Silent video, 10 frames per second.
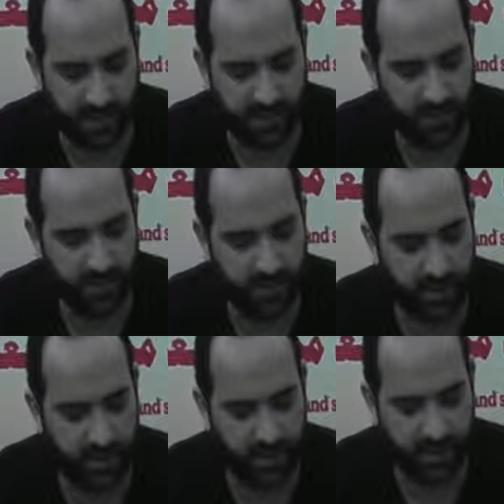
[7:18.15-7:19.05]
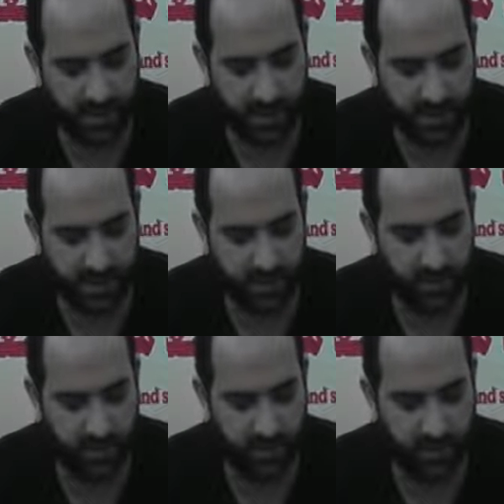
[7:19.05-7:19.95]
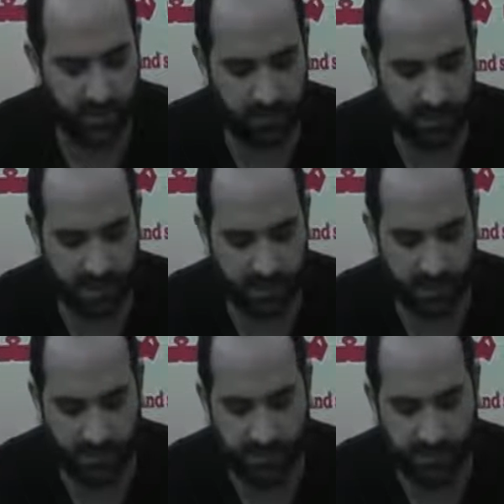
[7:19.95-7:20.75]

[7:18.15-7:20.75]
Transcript: so that the dates would fall down.